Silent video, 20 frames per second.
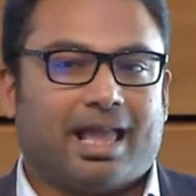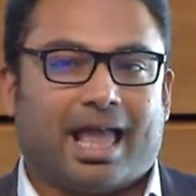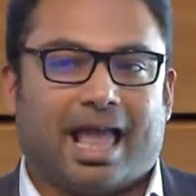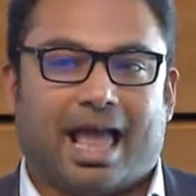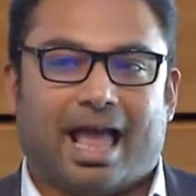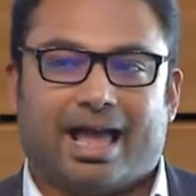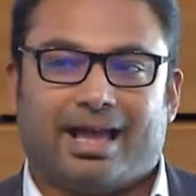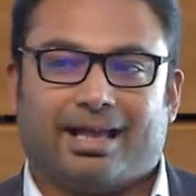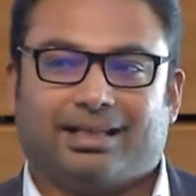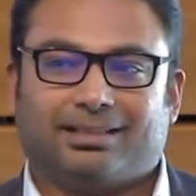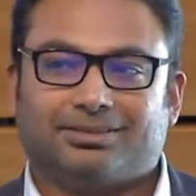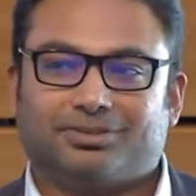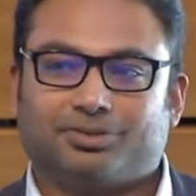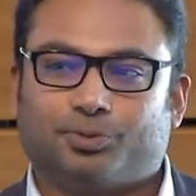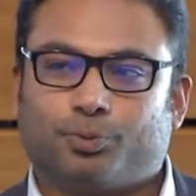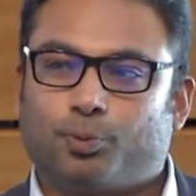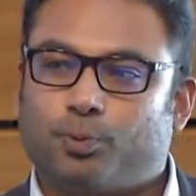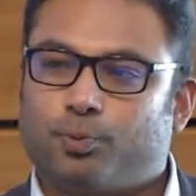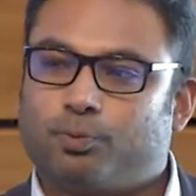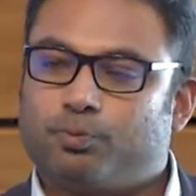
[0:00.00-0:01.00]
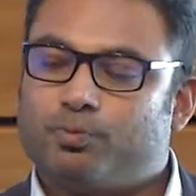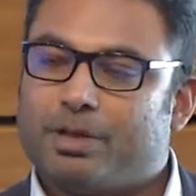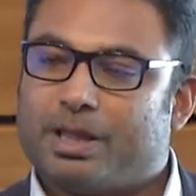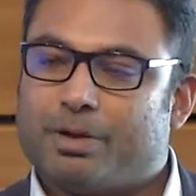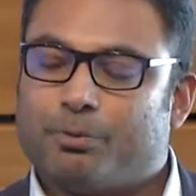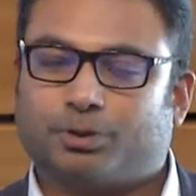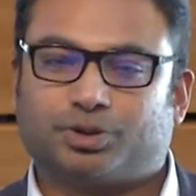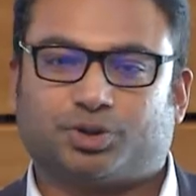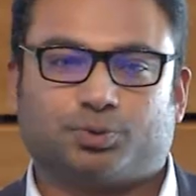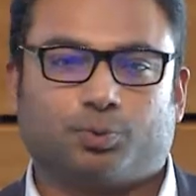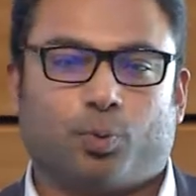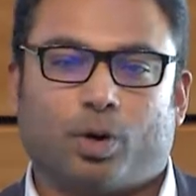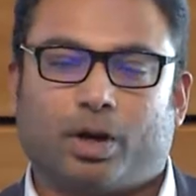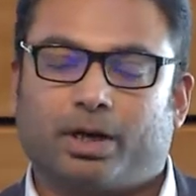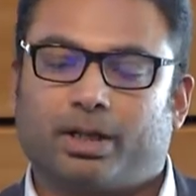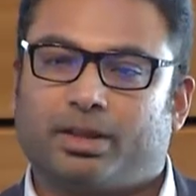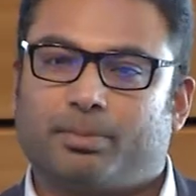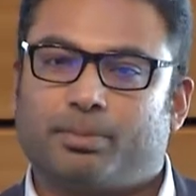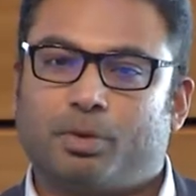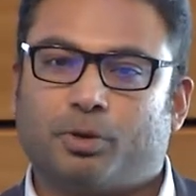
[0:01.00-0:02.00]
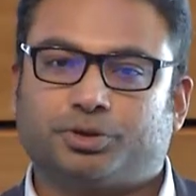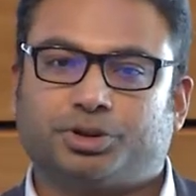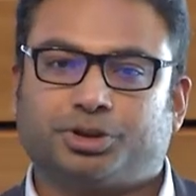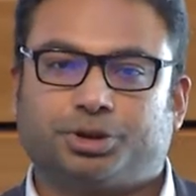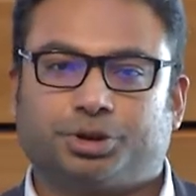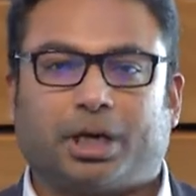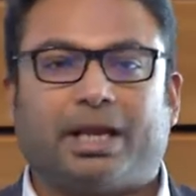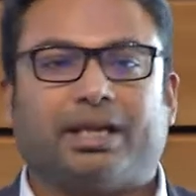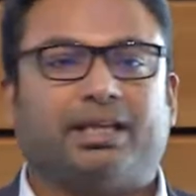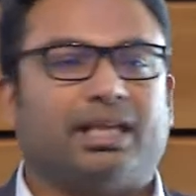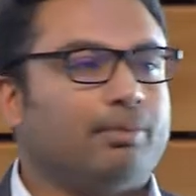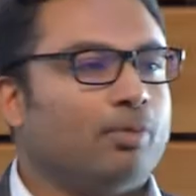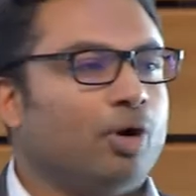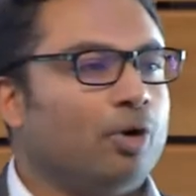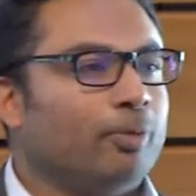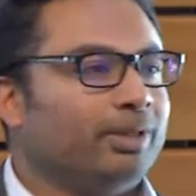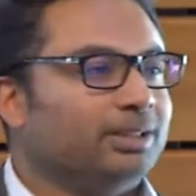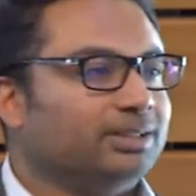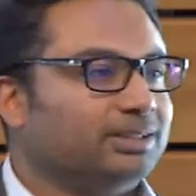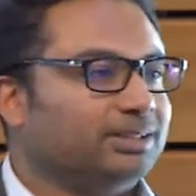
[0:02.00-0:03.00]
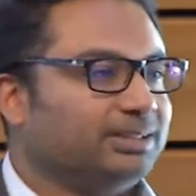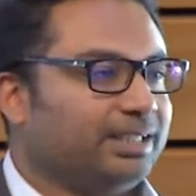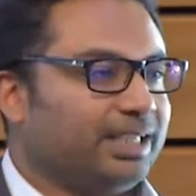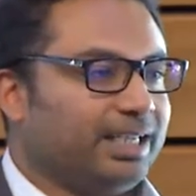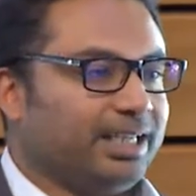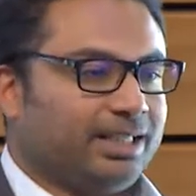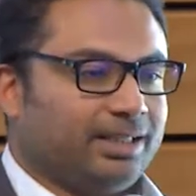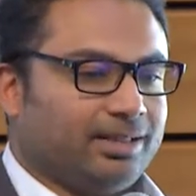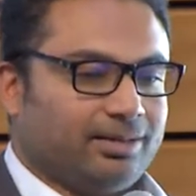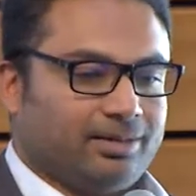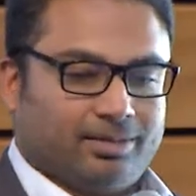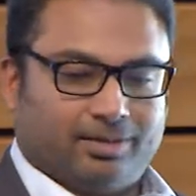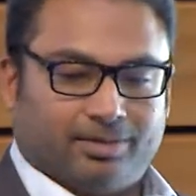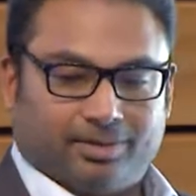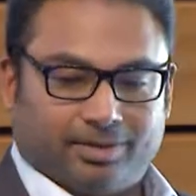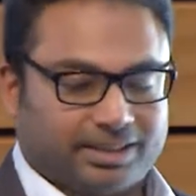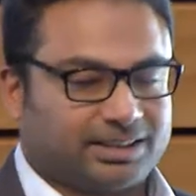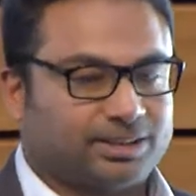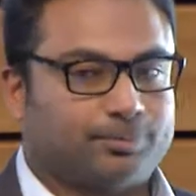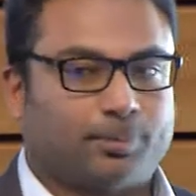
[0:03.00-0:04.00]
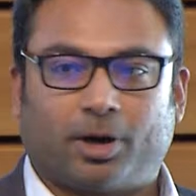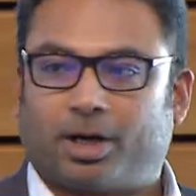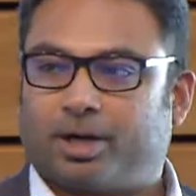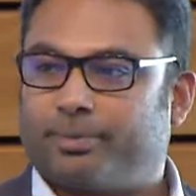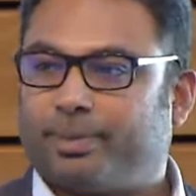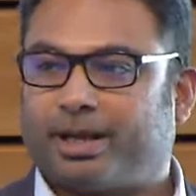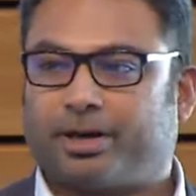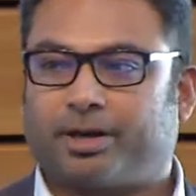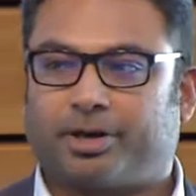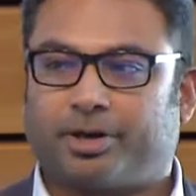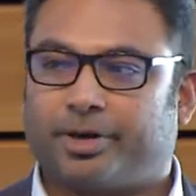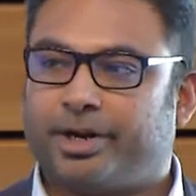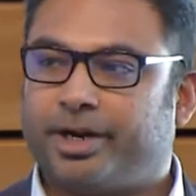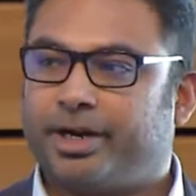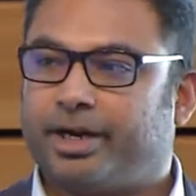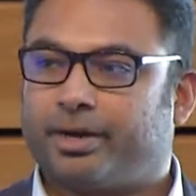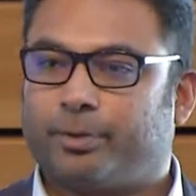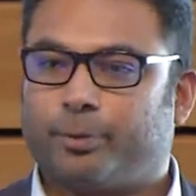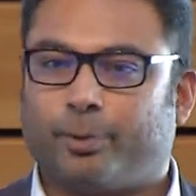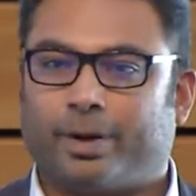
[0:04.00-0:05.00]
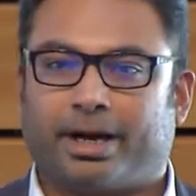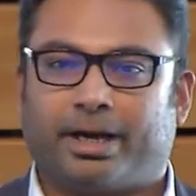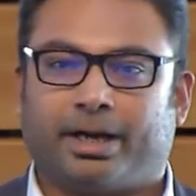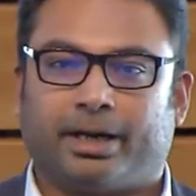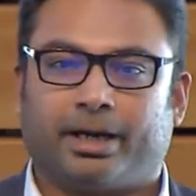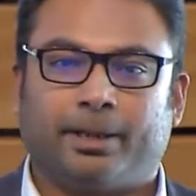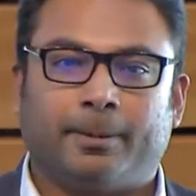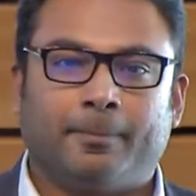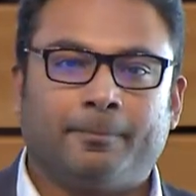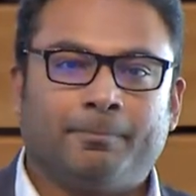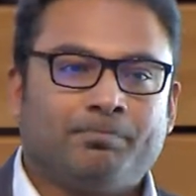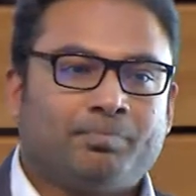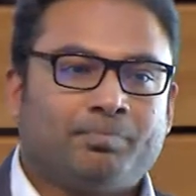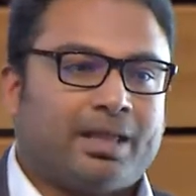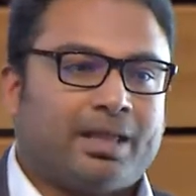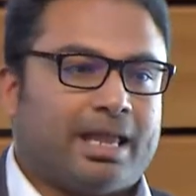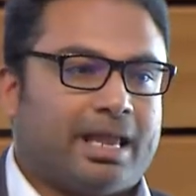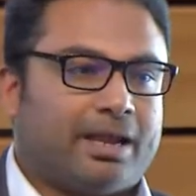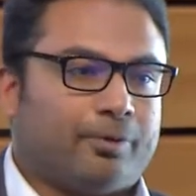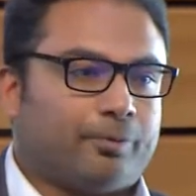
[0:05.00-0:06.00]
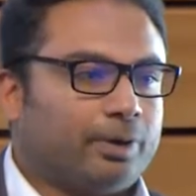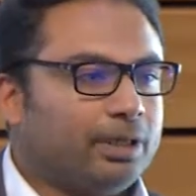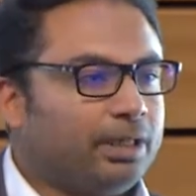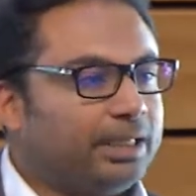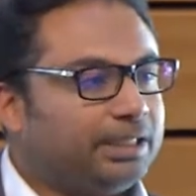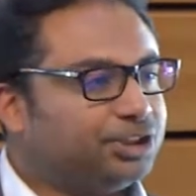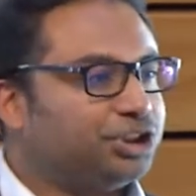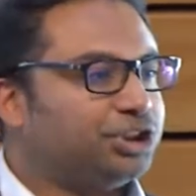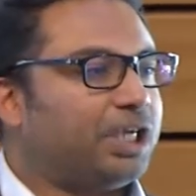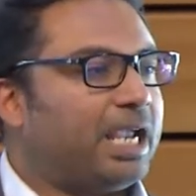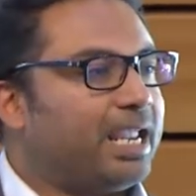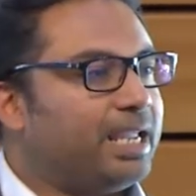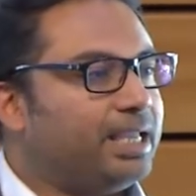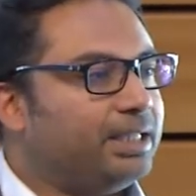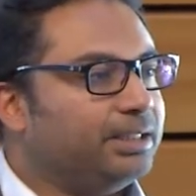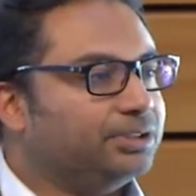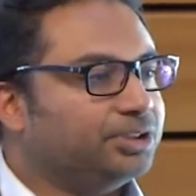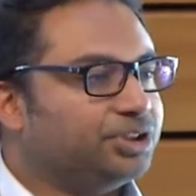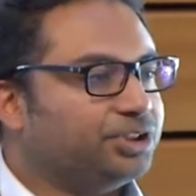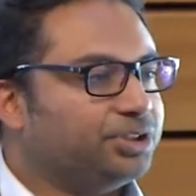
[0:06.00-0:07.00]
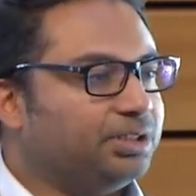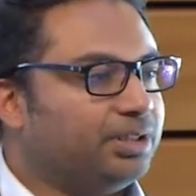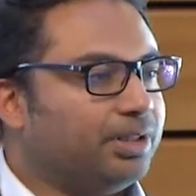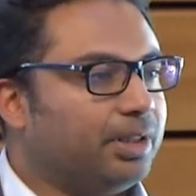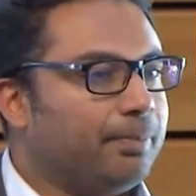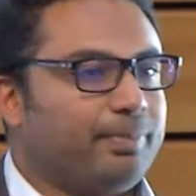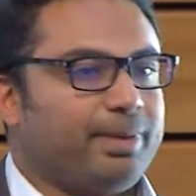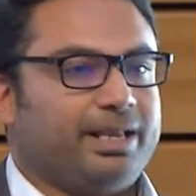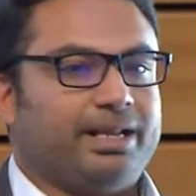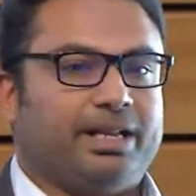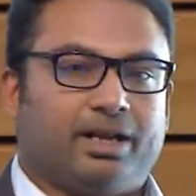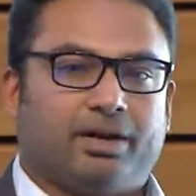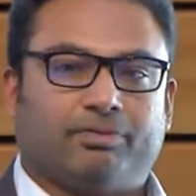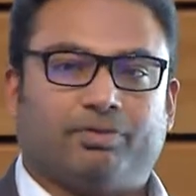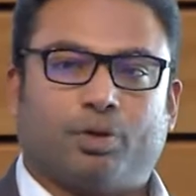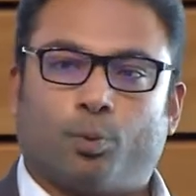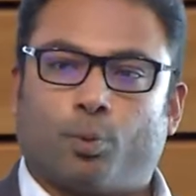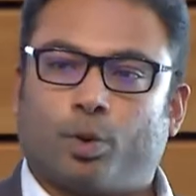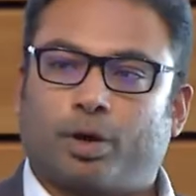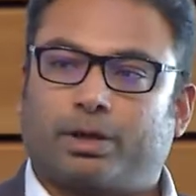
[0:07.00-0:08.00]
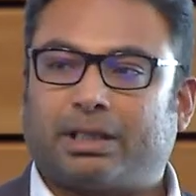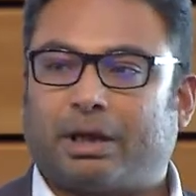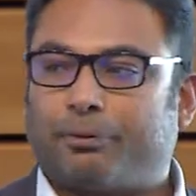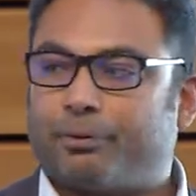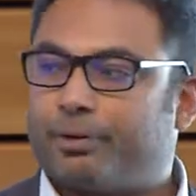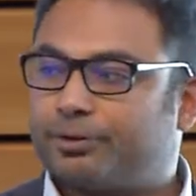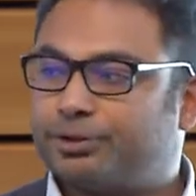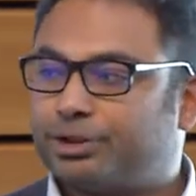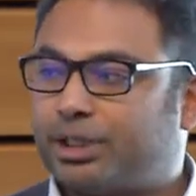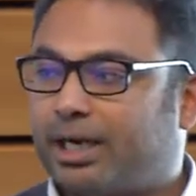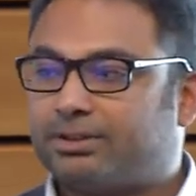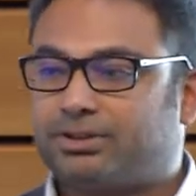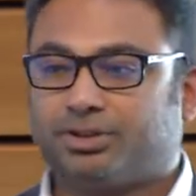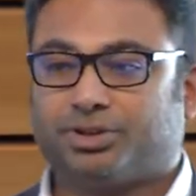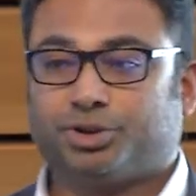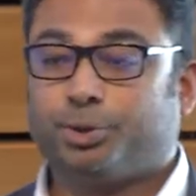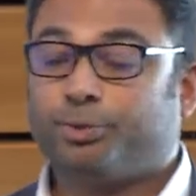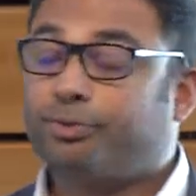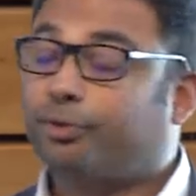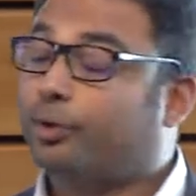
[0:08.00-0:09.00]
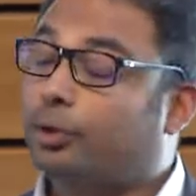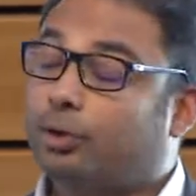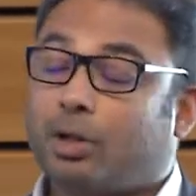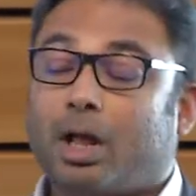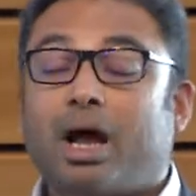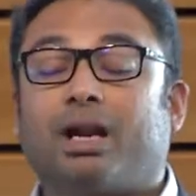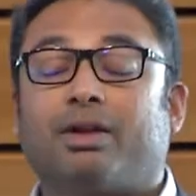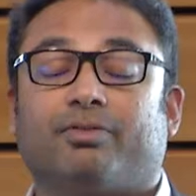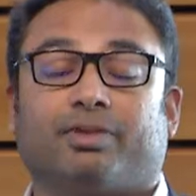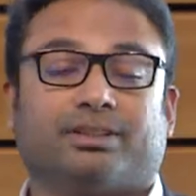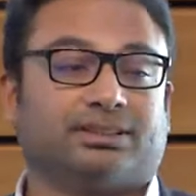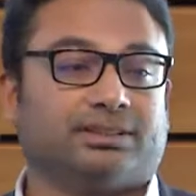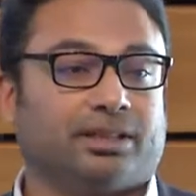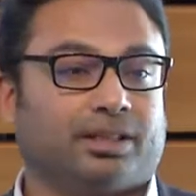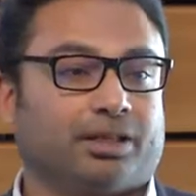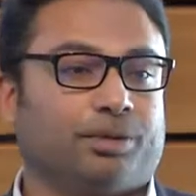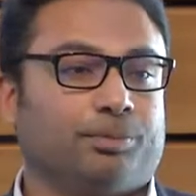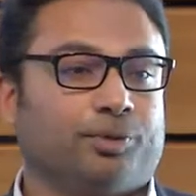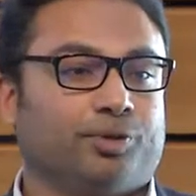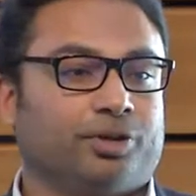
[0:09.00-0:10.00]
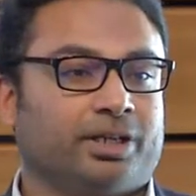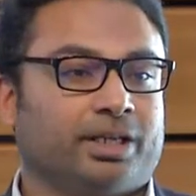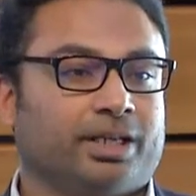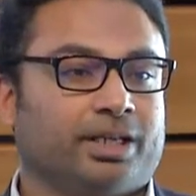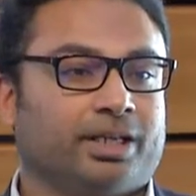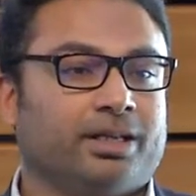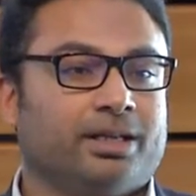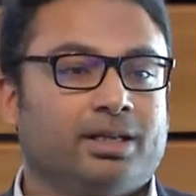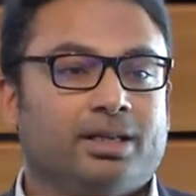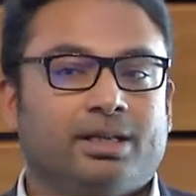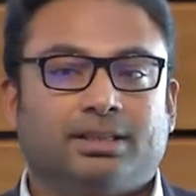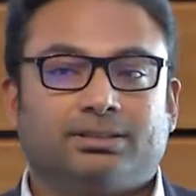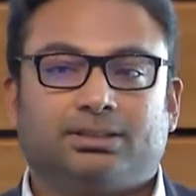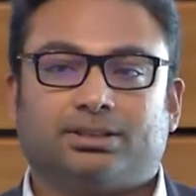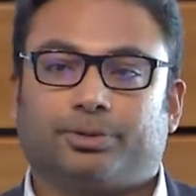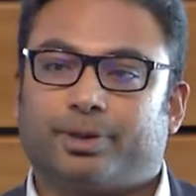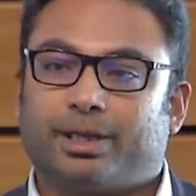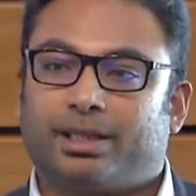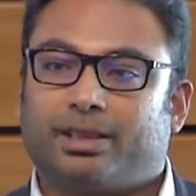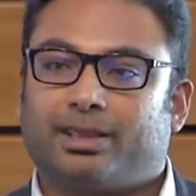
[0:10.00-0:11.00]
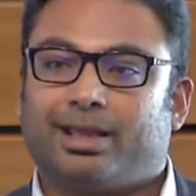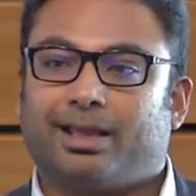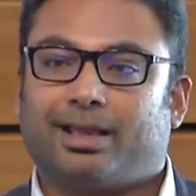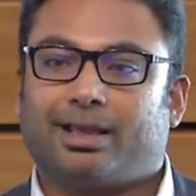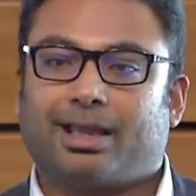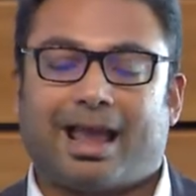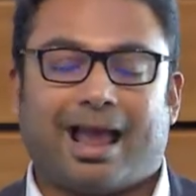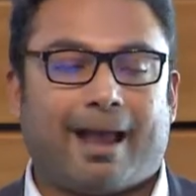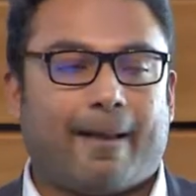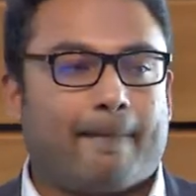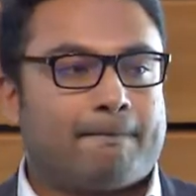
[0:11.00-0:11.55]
And it was one of the most striking moments in this part of my career where it really changed the meaning of the work that we were trying to do for a lot of us in the community to rethink,